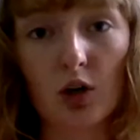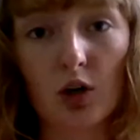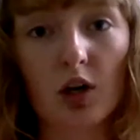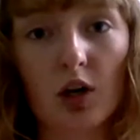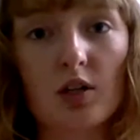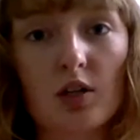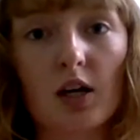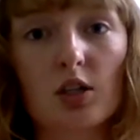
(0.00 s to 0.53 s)

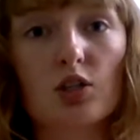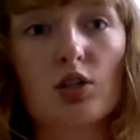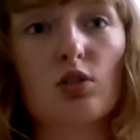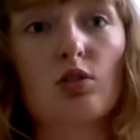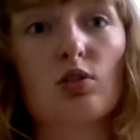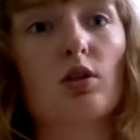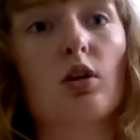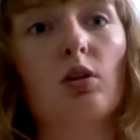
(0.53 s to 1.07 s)
card decks too,
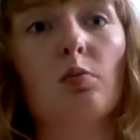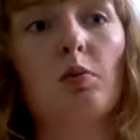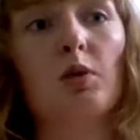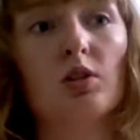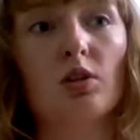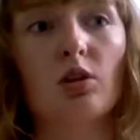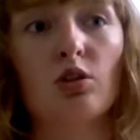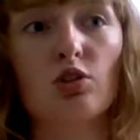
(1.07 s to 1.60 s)
because it all
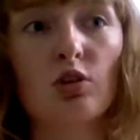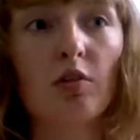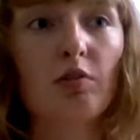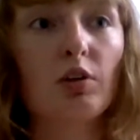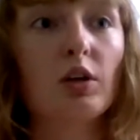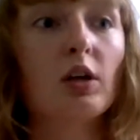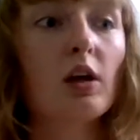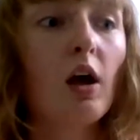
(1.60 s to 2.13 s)
depends on the
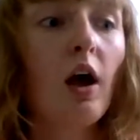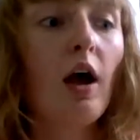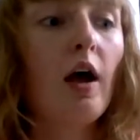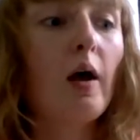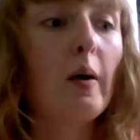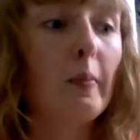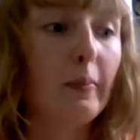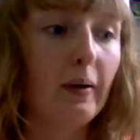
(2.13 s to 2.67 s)
shoveling,
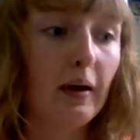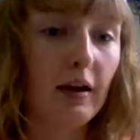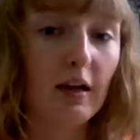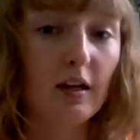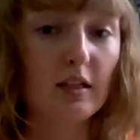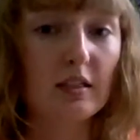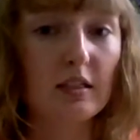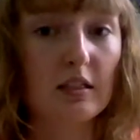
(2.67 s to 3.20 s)
but
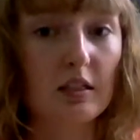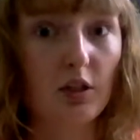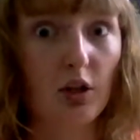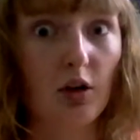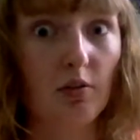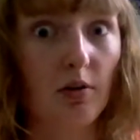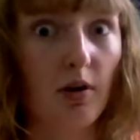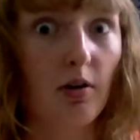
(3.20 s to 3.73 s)
it's a
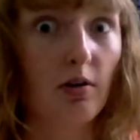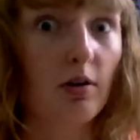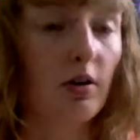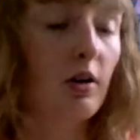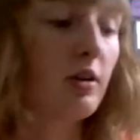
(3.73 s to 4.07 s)
lot rarer